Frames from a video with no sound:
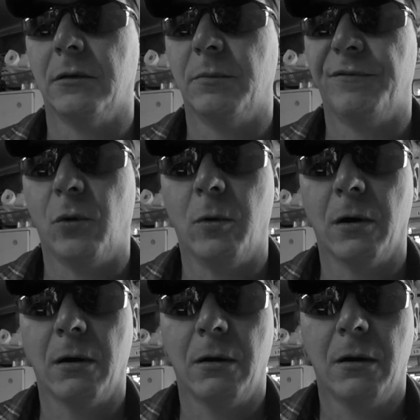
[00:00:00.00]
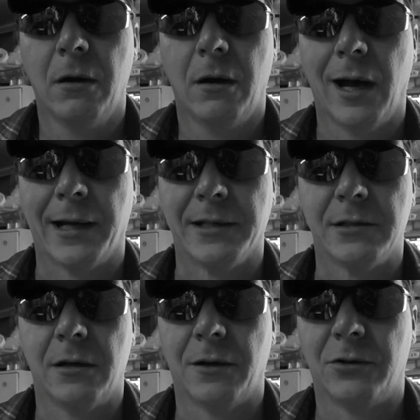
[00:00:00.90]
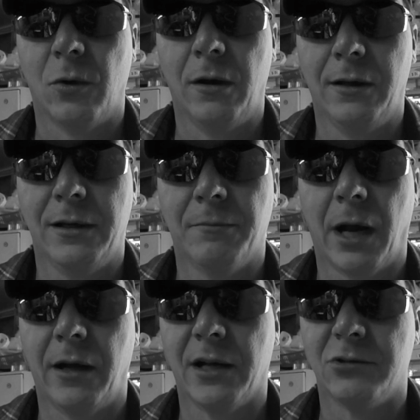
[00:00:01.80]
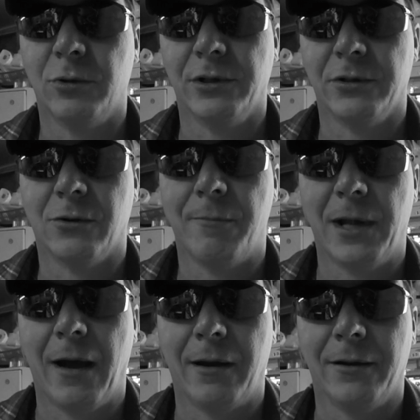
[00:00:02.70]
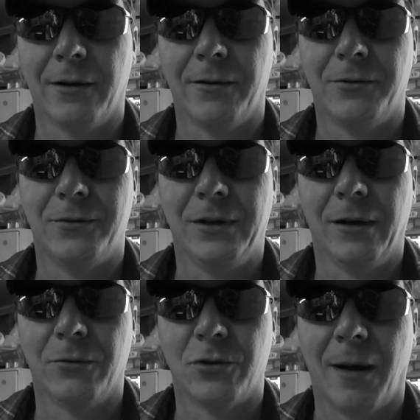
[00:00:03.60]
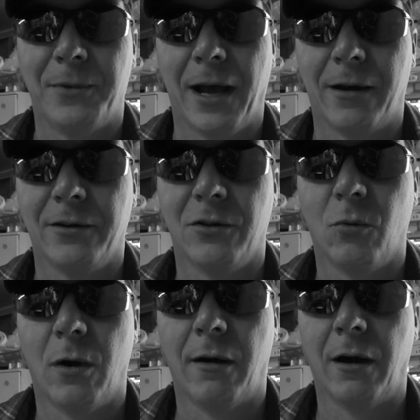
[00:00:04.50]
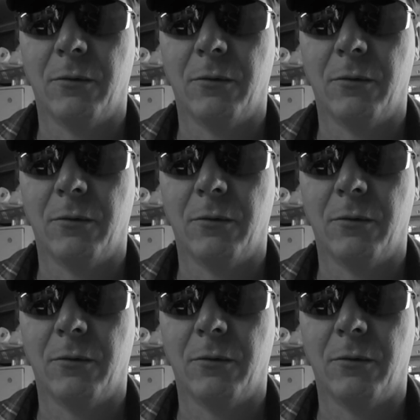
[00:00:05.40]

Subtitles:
before I could sit on a toilet and my nuts wouldn't drip down in, or drop down into the water.